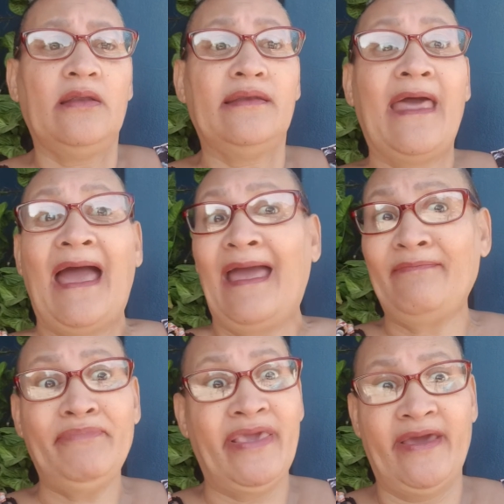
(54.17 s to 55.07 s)
Now
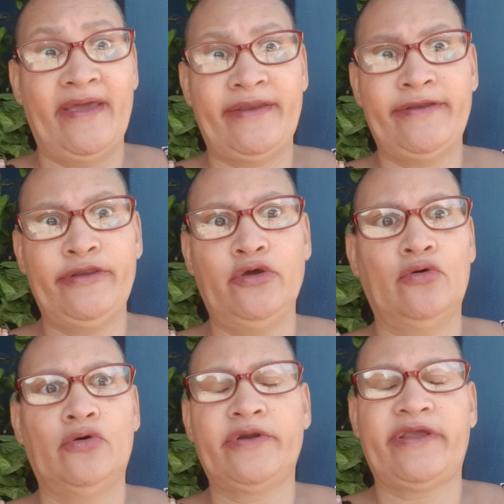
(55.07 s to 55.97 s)
I'm hearing you
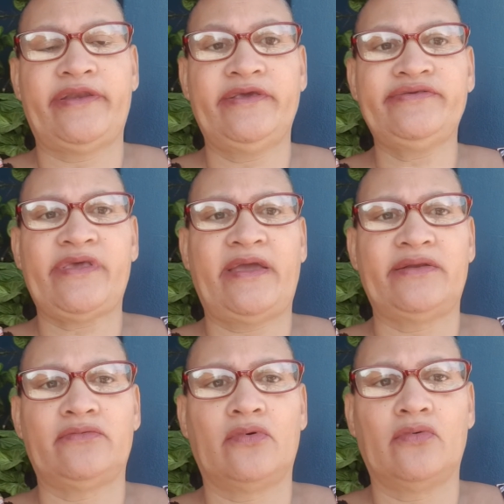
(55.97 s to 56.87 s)
already
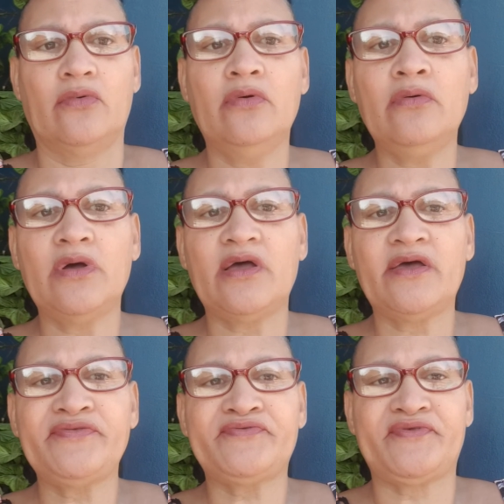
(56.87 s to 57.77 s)
saying, who
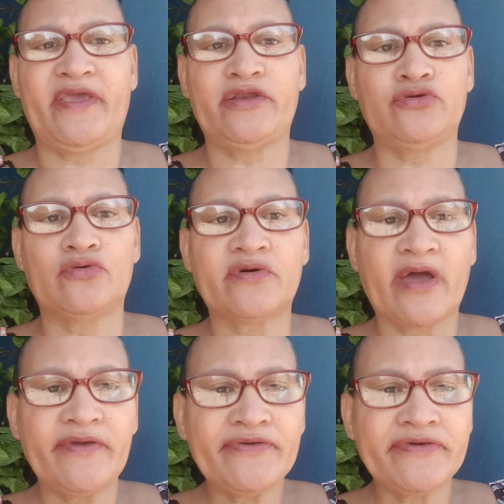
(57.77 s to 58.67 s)
is
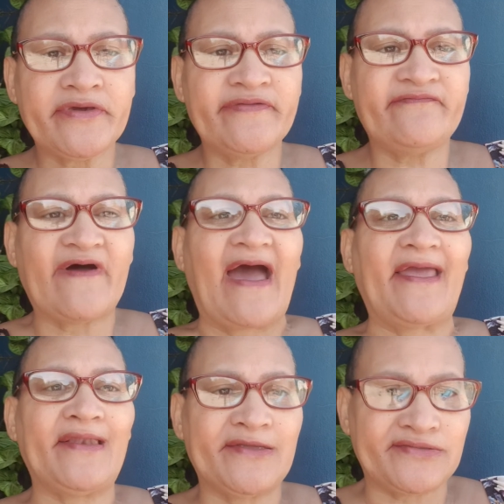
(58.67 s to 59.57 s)
education
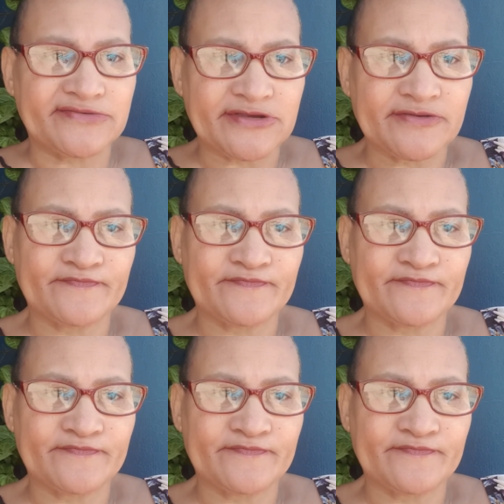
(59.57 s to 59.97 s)
violent?